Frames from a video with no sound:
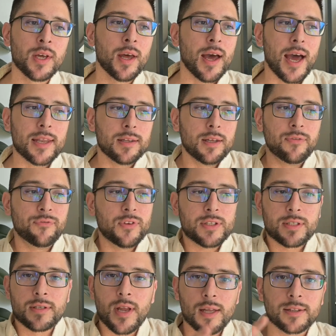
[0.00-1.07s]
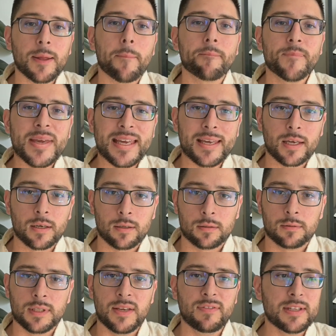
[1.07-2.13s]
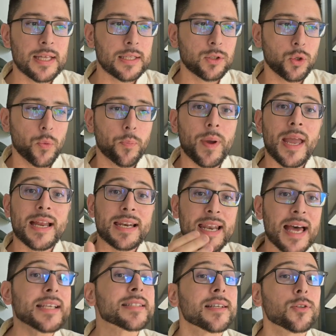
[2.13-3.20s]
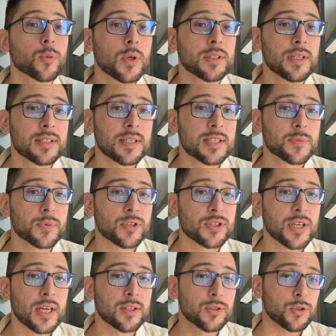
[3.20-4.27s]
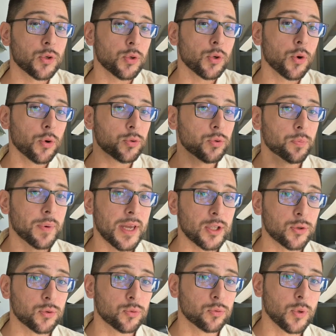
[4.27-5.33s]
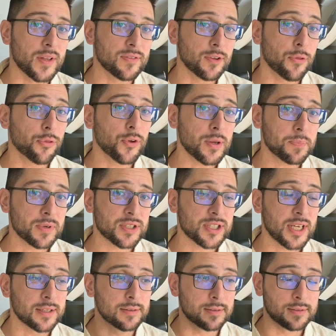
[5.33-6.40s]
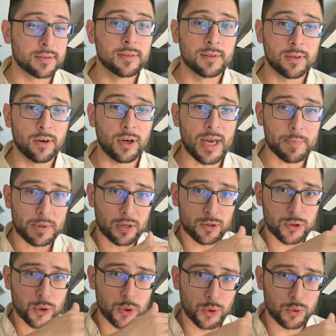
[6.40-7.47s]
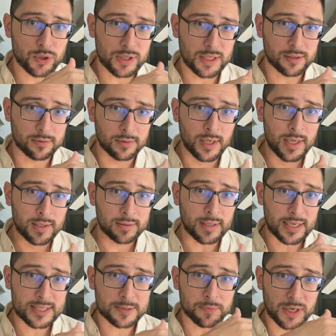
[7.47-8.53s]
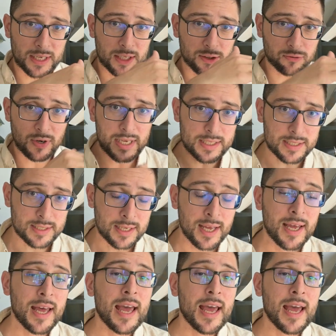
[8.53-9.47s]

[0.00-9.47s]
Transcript: and if it's not a big dividend, you pay less than 26%, so you're going to pay 23%, okay, because you use the tax bracket rates.